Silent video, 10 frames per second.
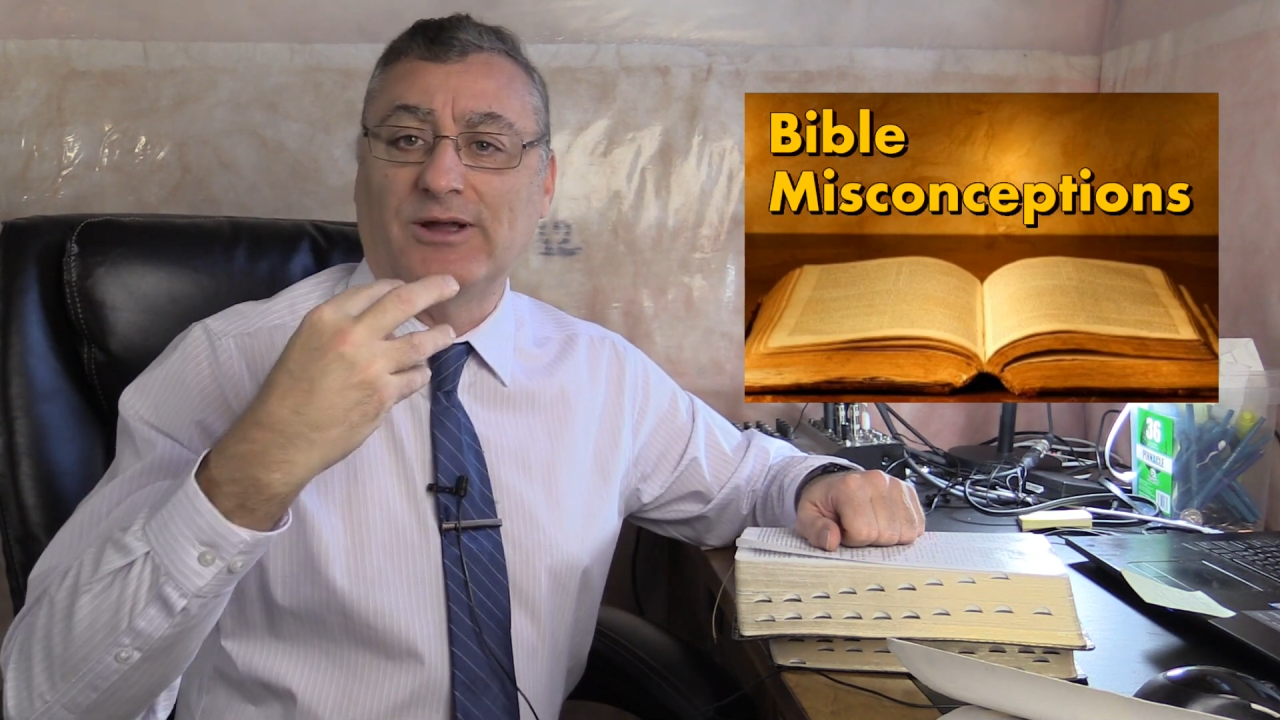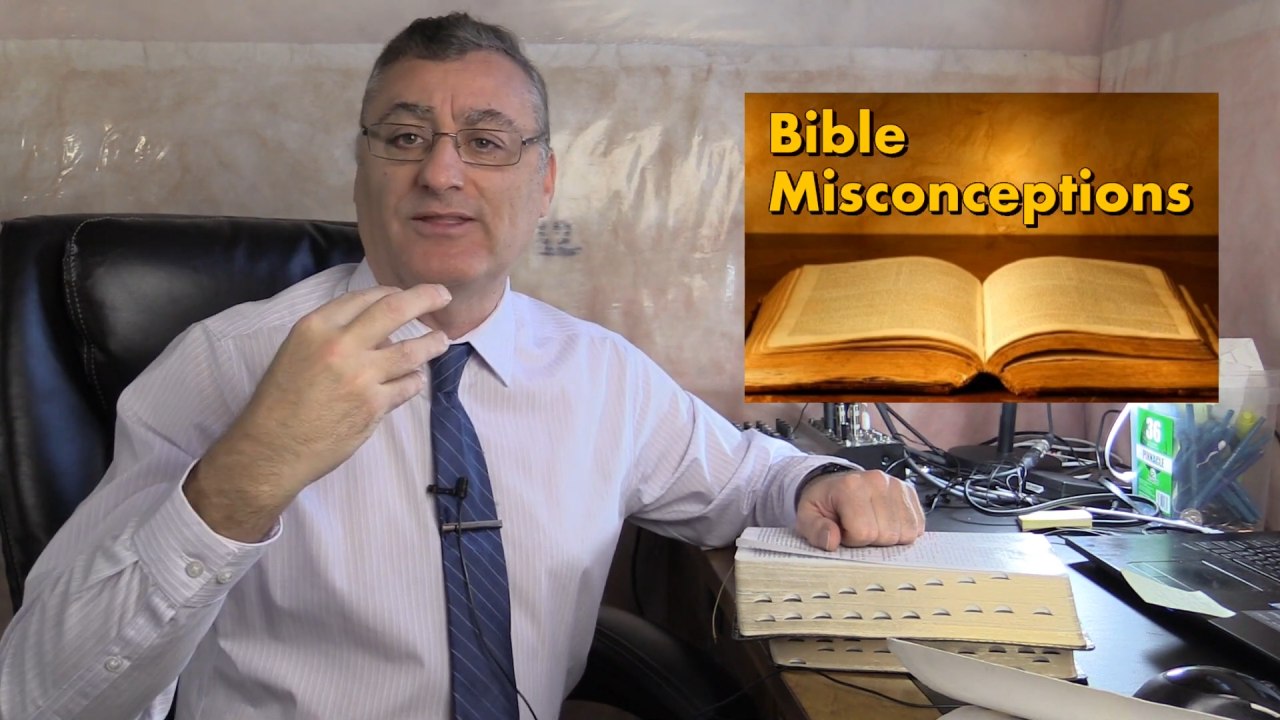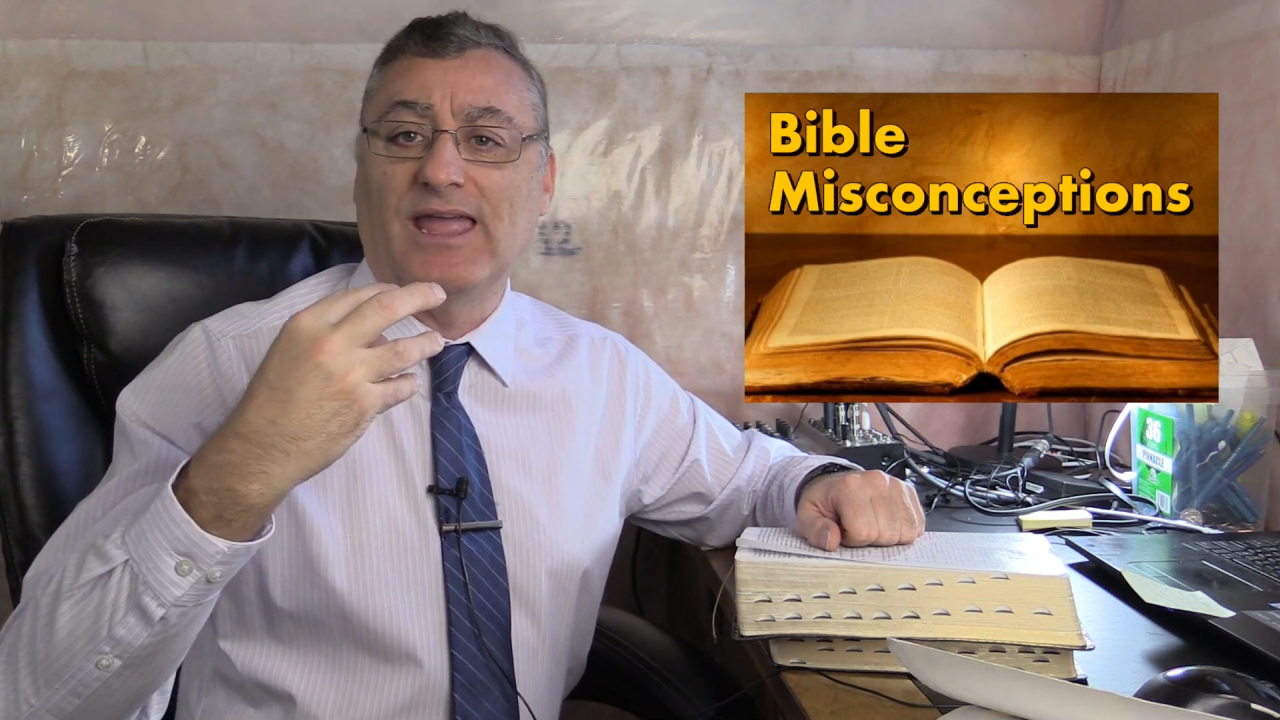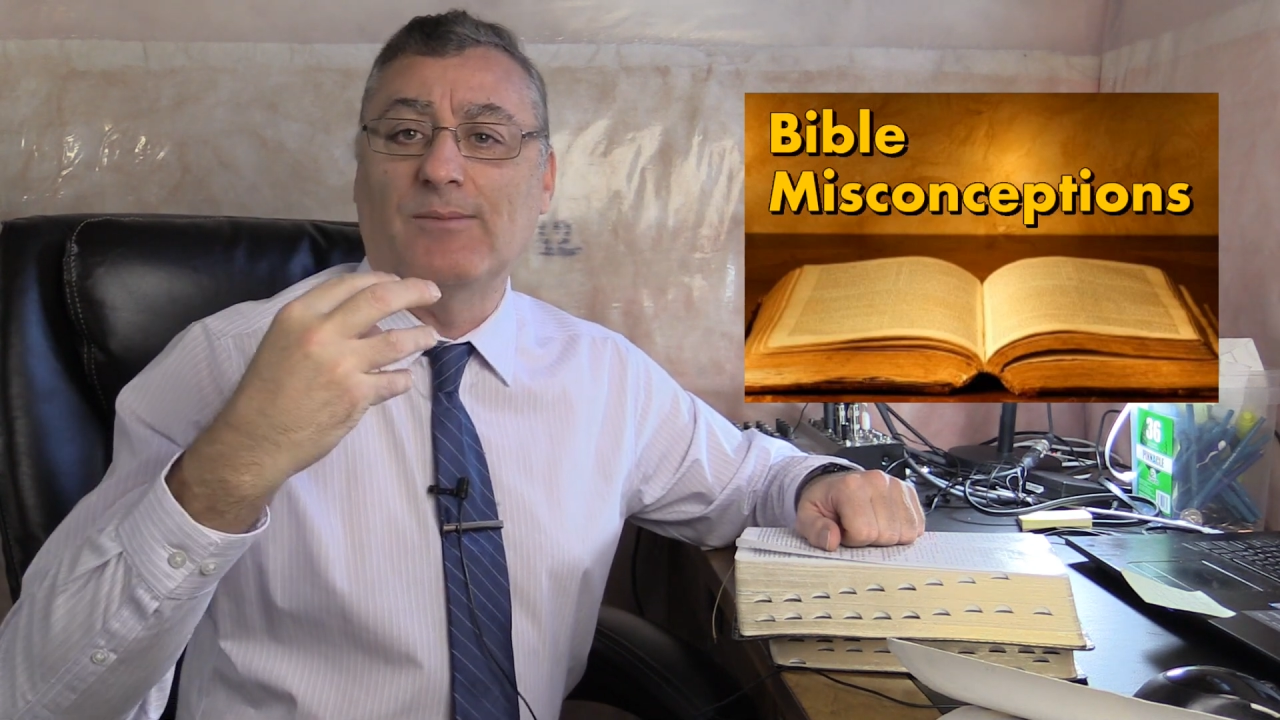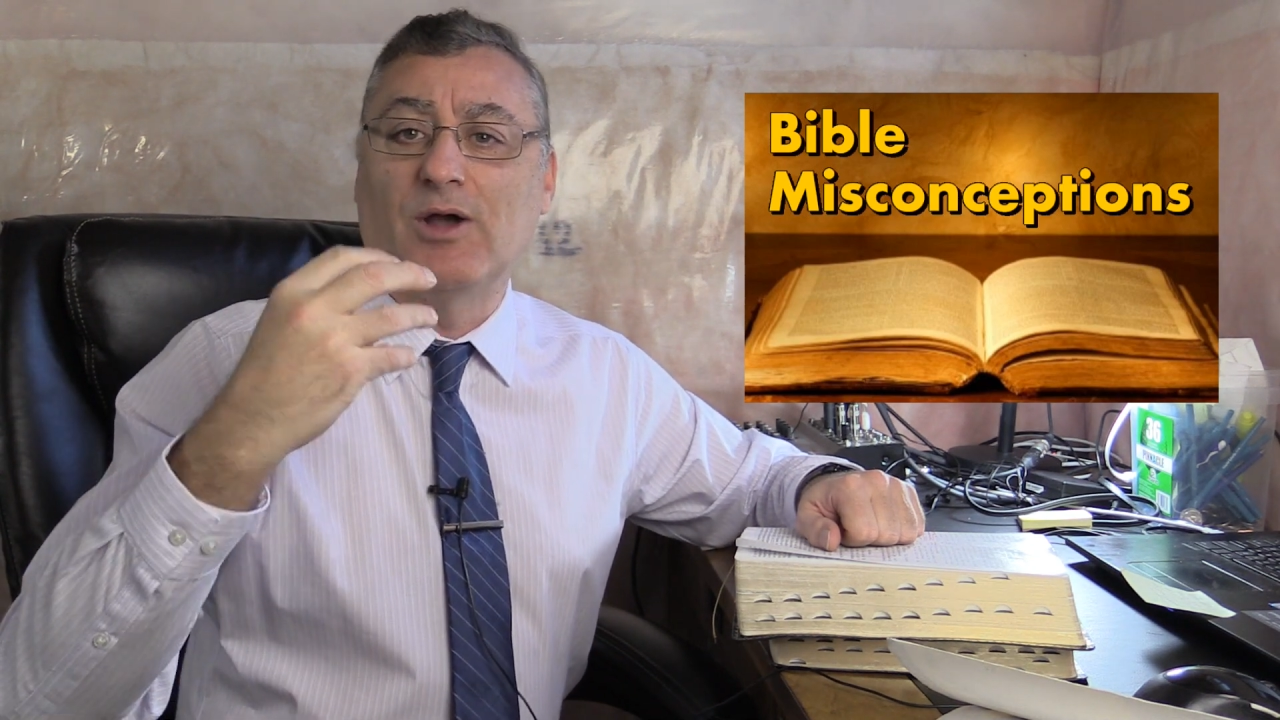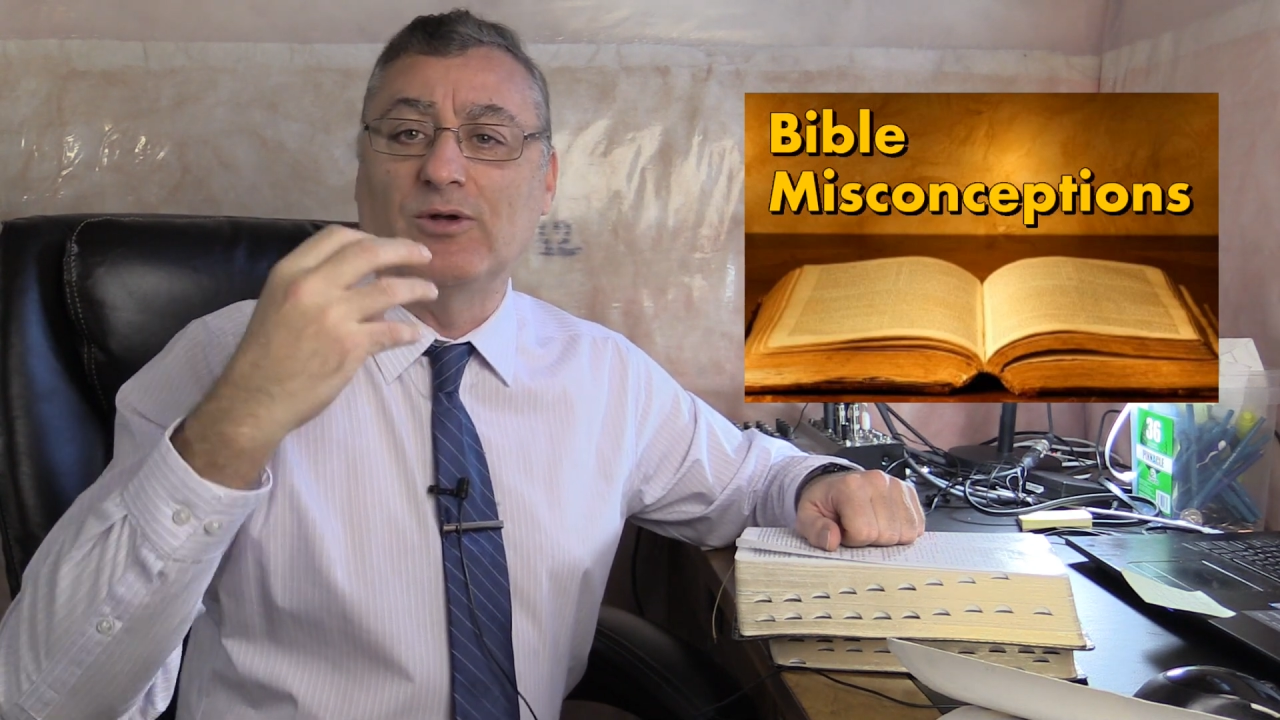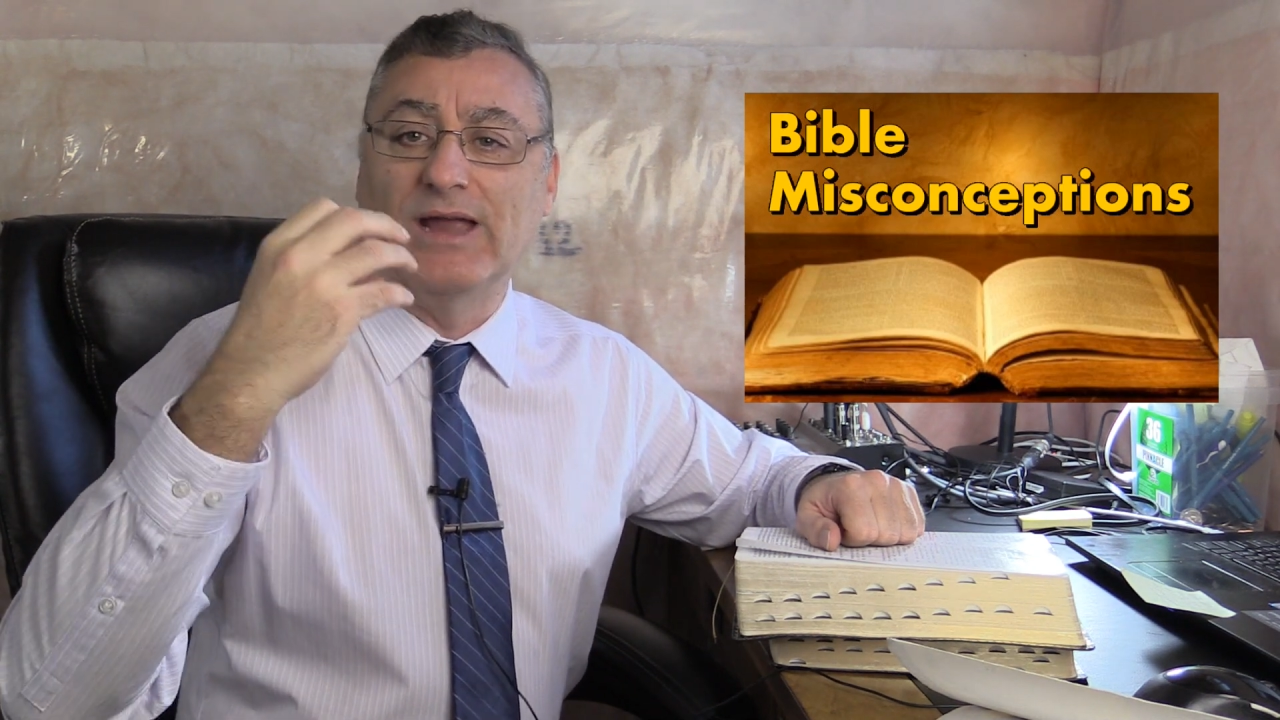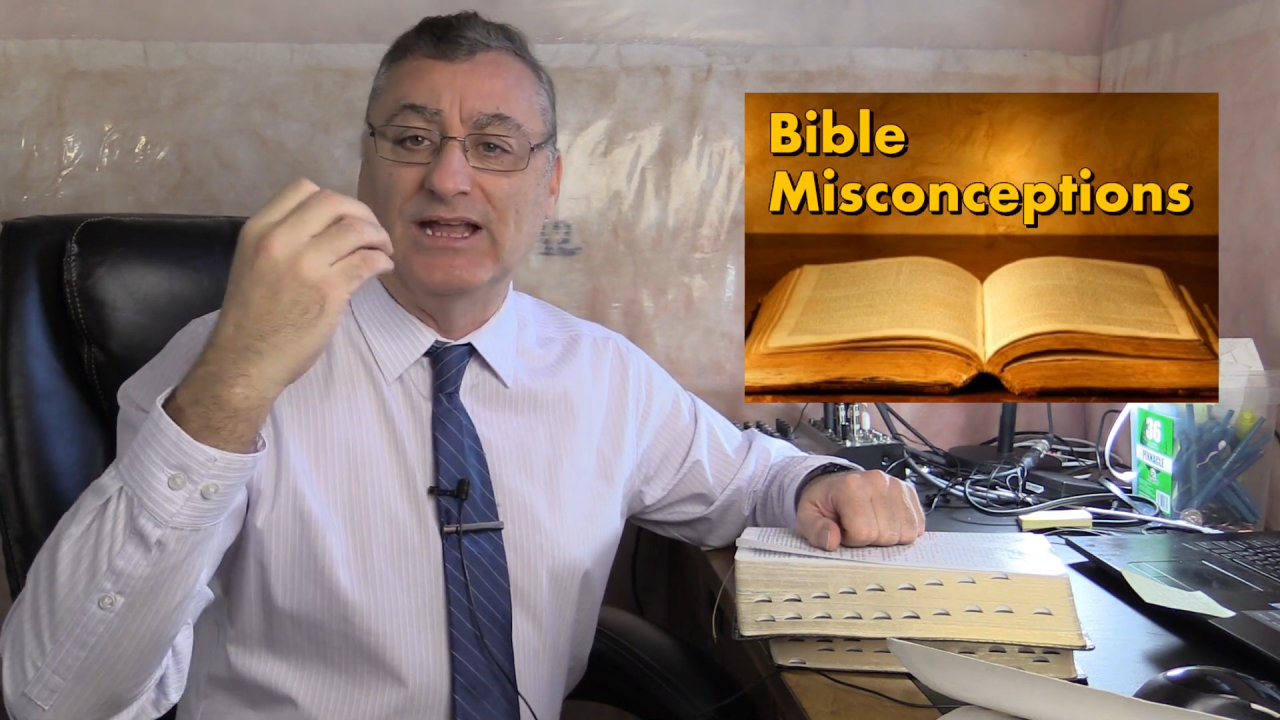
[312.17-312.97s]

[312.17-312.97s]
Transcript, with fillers: breath came out,